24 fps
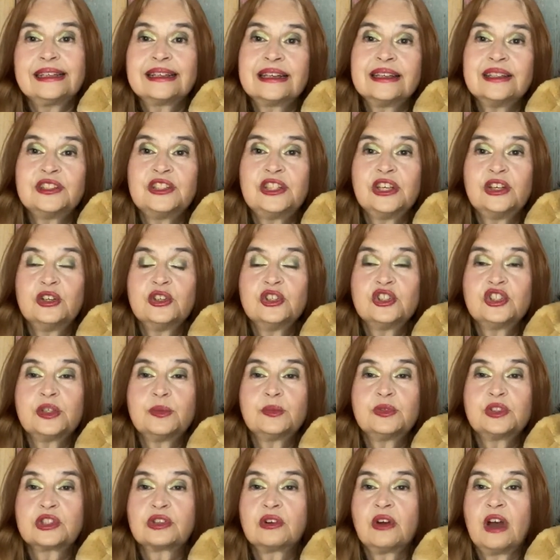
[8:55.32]
consider
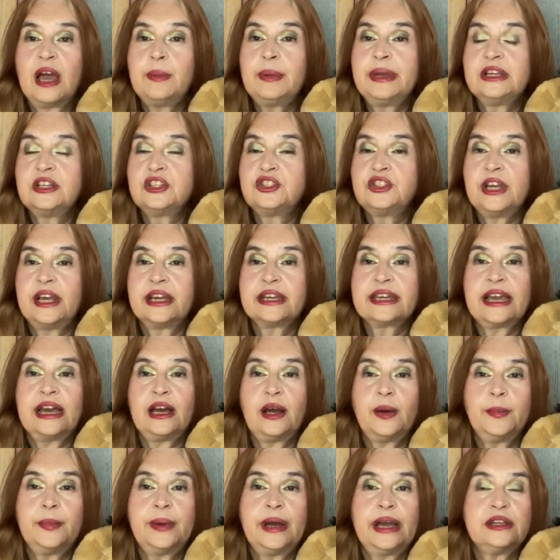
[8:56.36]
subscribing. Check
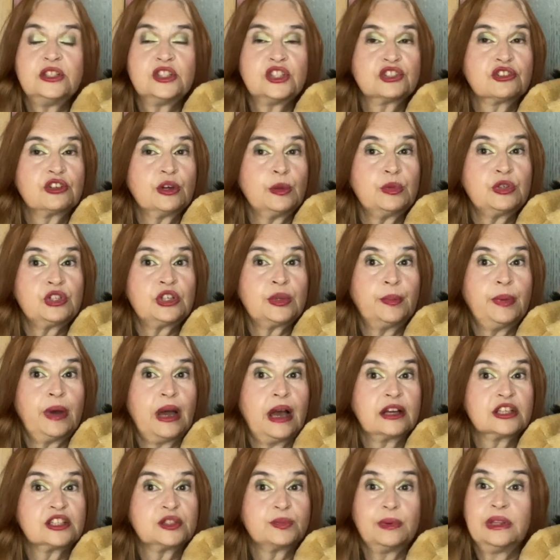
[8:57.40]
out my description
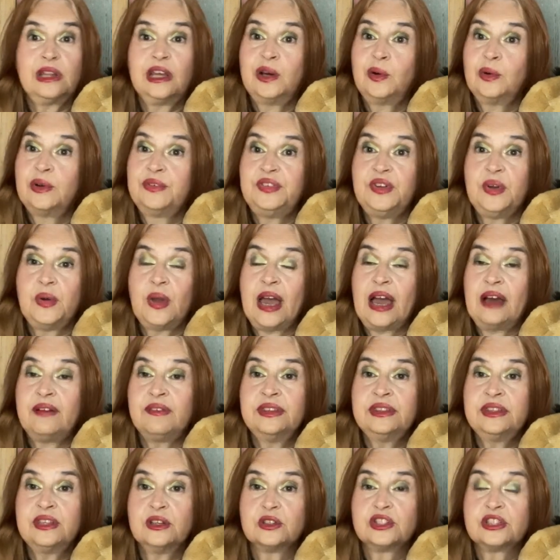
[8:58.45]
box below if you
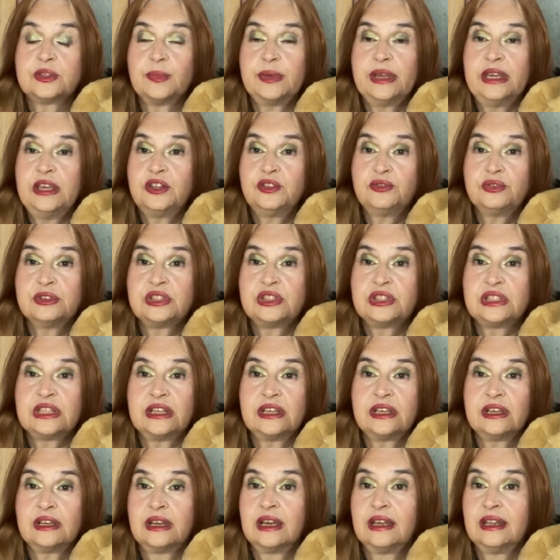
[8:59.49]
haven't. There's some
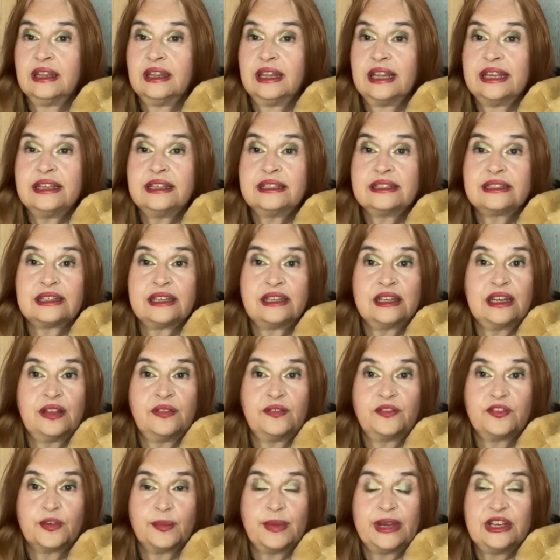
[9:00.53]
interesting links and
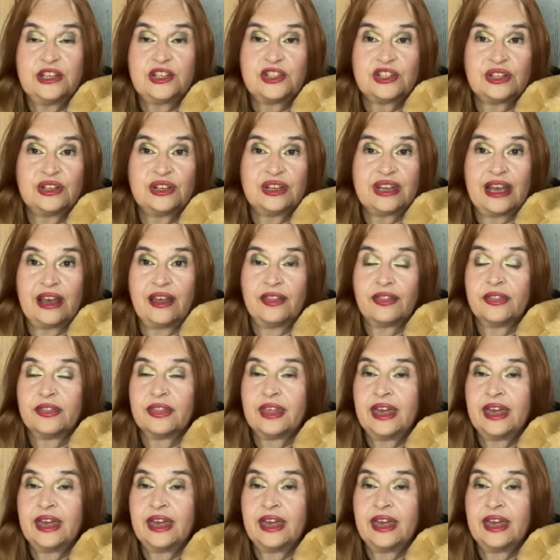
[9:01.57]
information down